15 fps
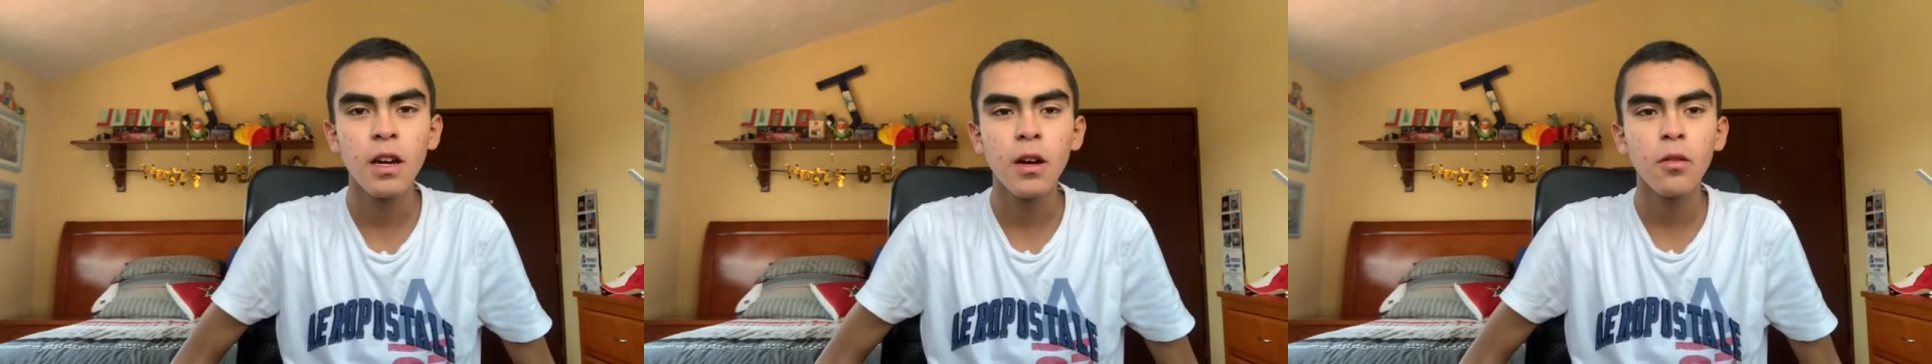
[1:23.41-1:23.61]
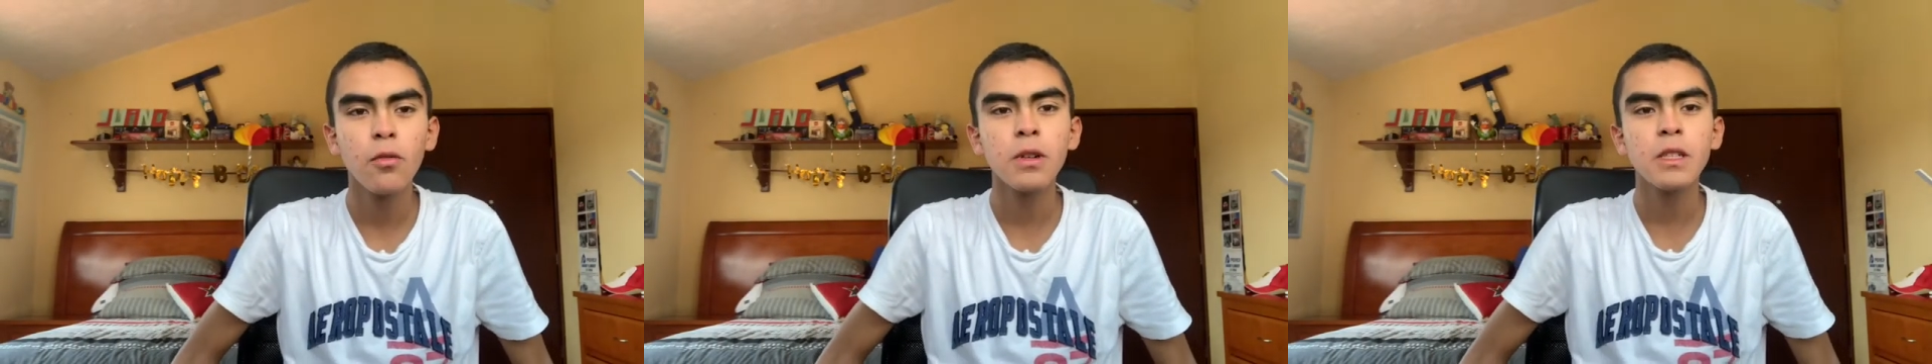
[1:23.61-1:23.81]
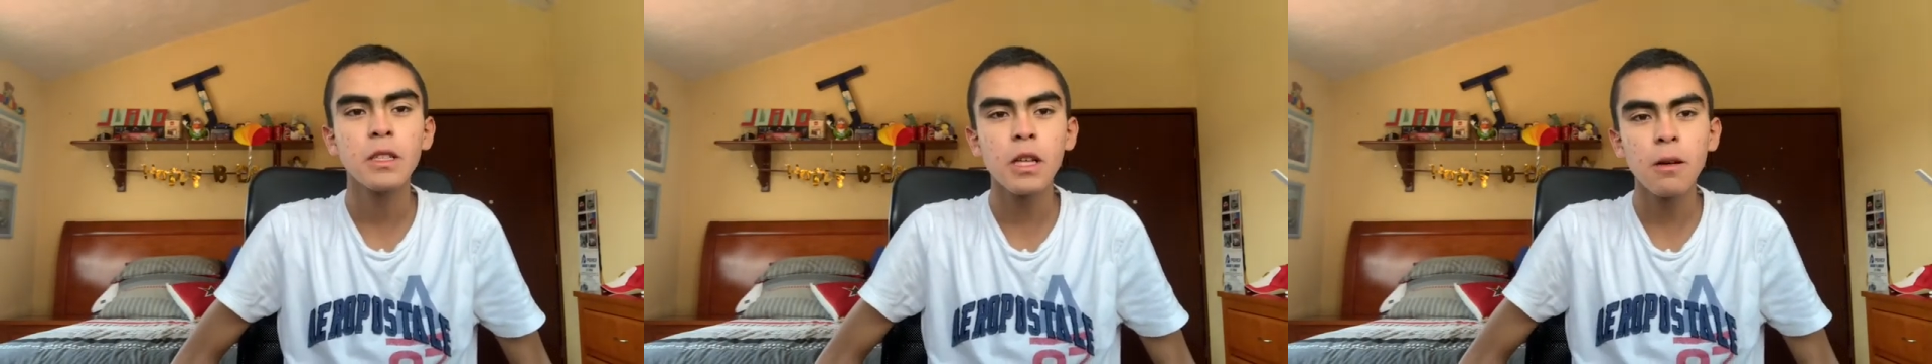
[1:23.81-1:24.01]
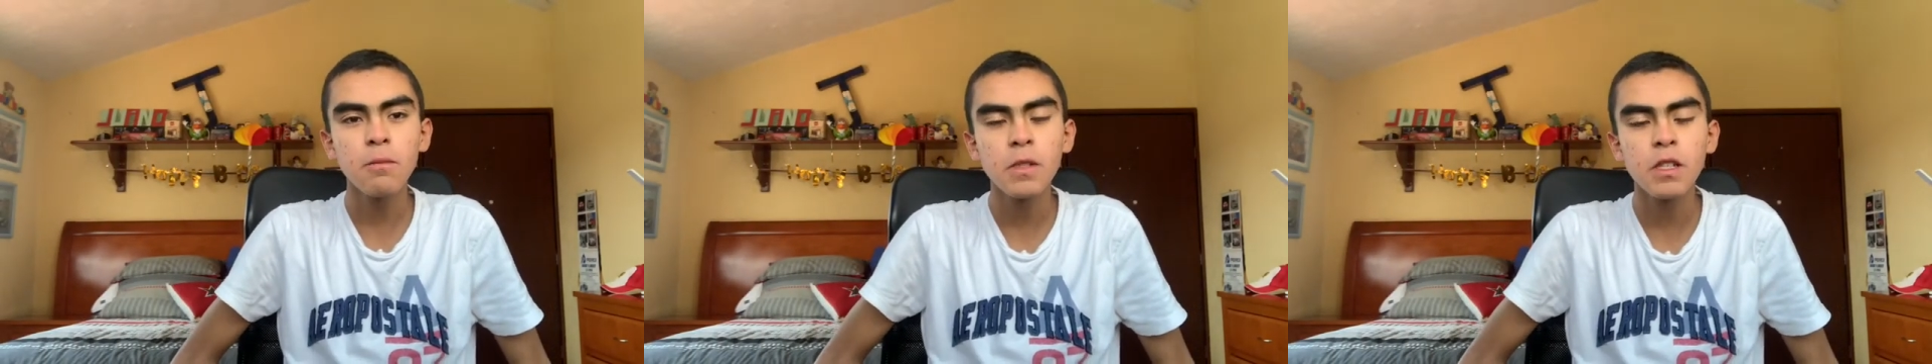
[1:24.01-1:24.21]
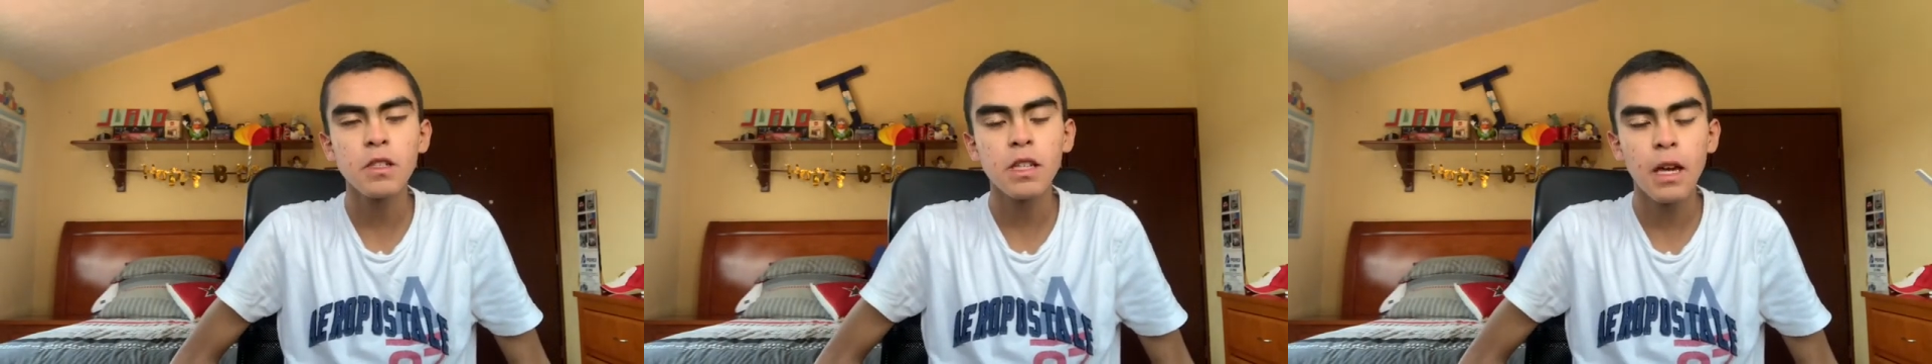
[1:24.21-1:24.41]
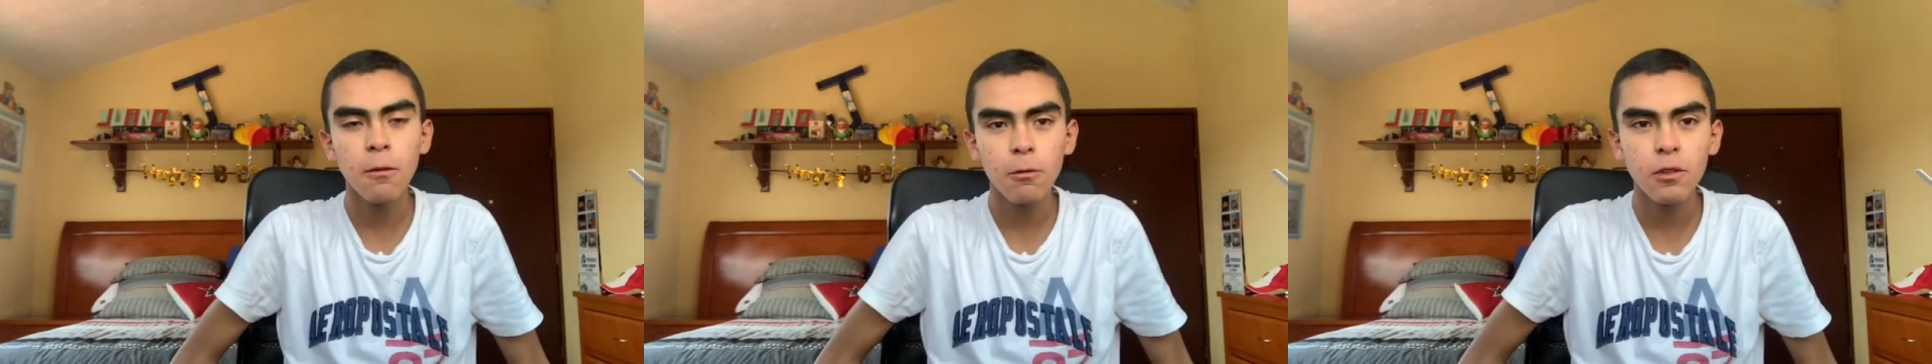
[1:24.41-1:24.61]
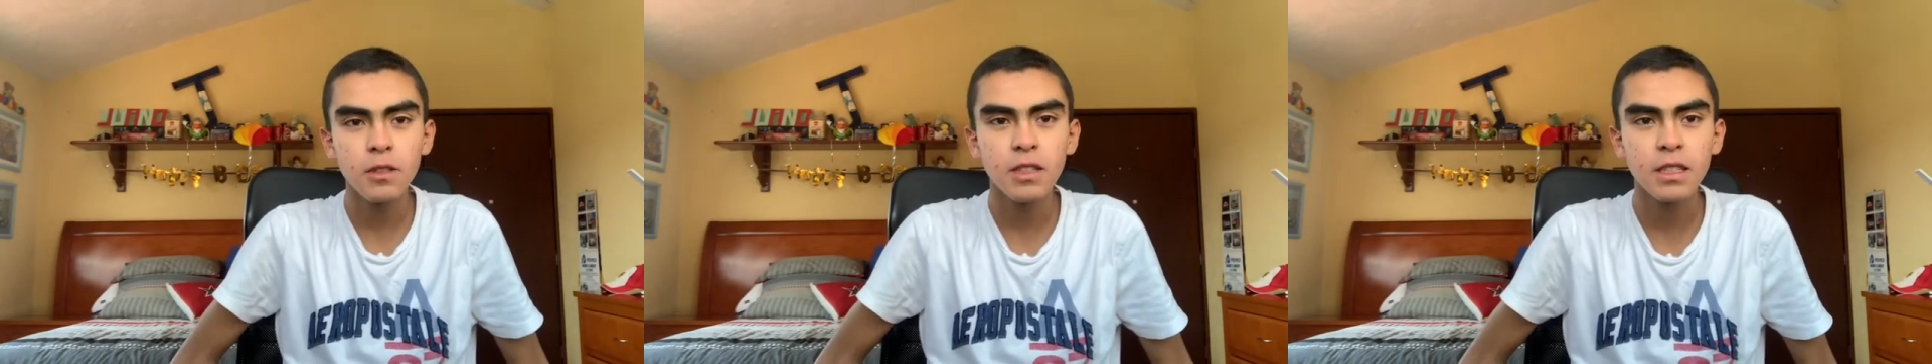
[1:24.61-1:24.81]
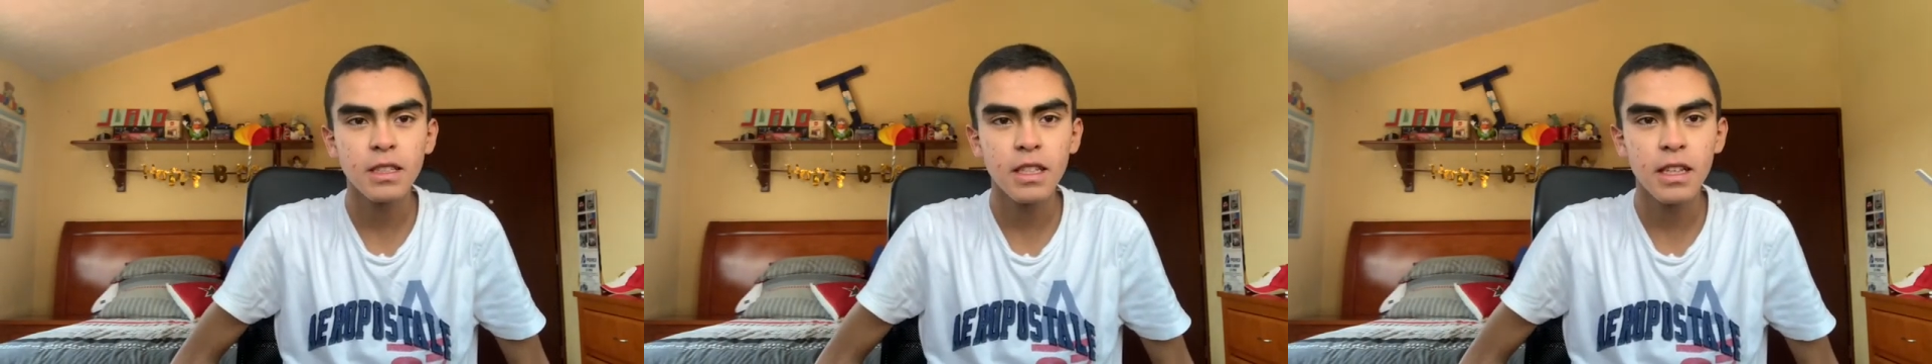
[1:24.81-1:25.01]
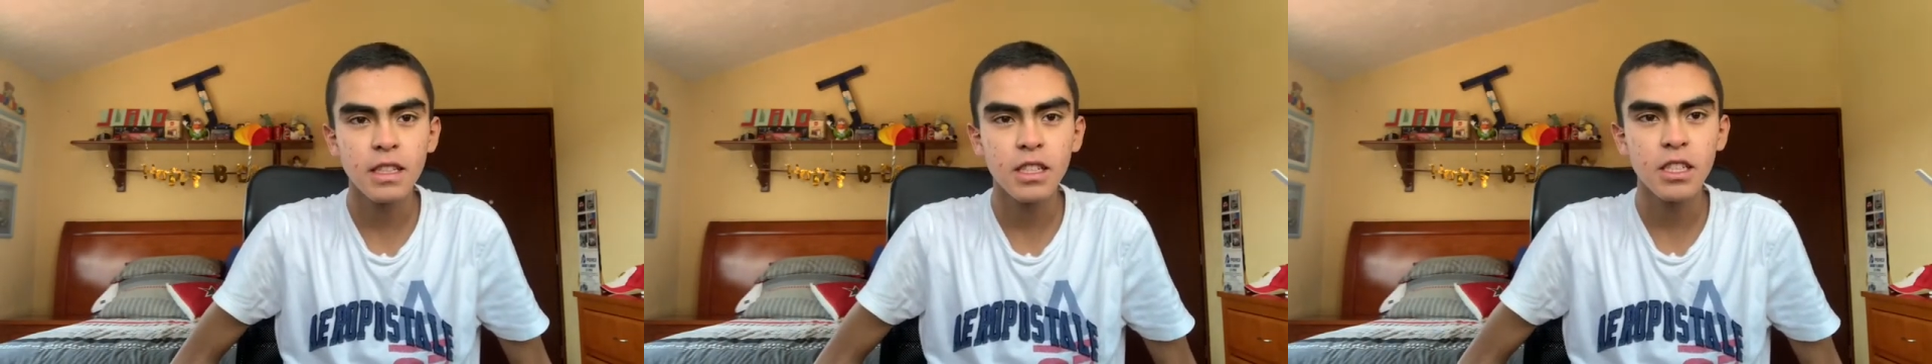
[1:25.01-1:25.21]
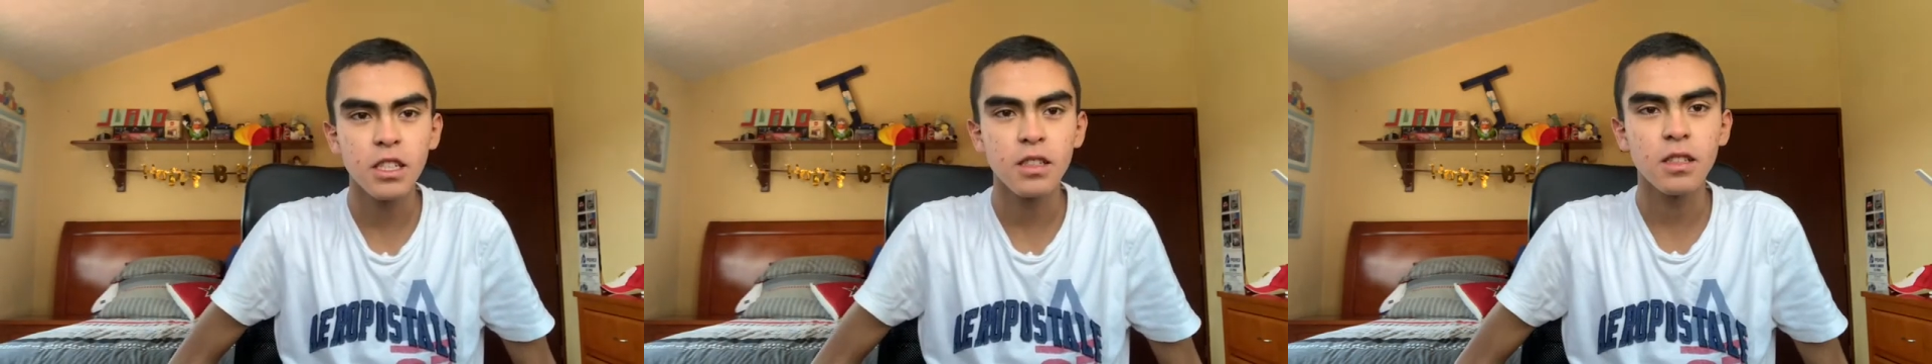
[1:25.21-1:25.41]
with some notable
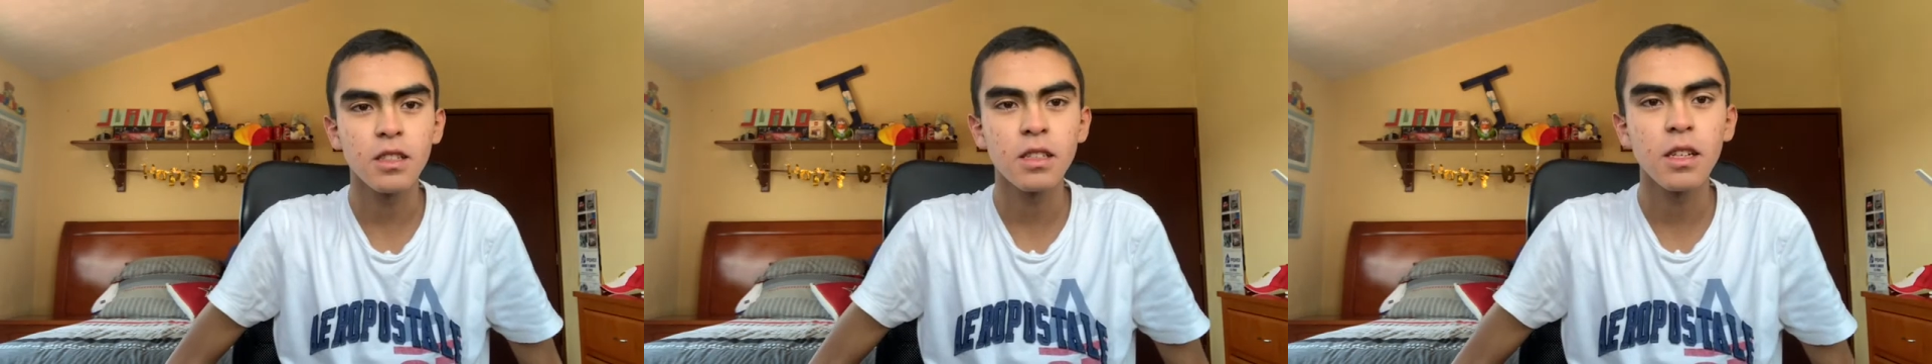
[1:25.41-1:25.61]
distinctions.